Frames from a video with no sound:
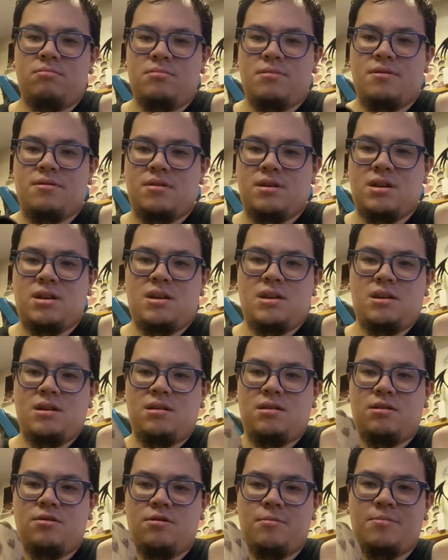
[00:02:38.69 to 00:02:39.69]
the
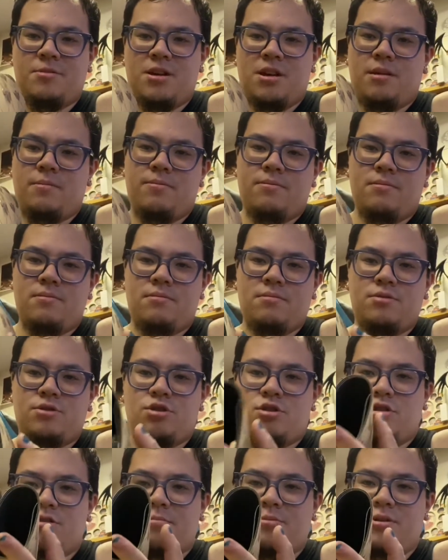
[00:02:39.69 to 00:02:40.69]
grip tape so
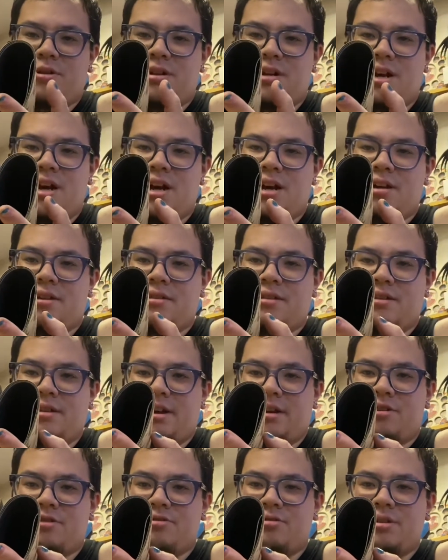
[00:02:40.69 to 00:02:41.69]
you could put it on the
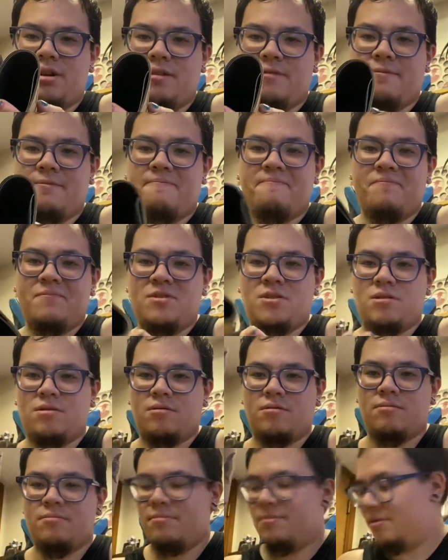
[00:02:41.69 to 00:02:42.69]
deck yourself.
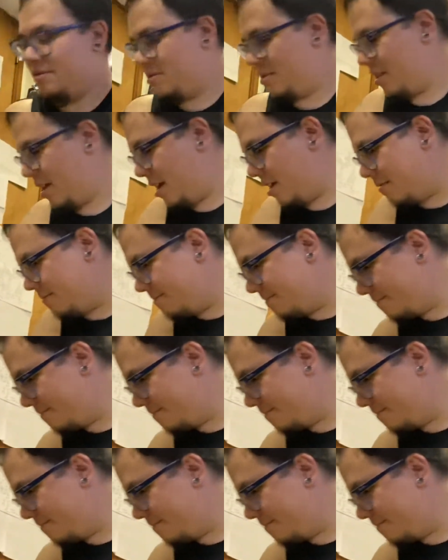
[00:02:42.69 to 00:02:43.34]
So there's that,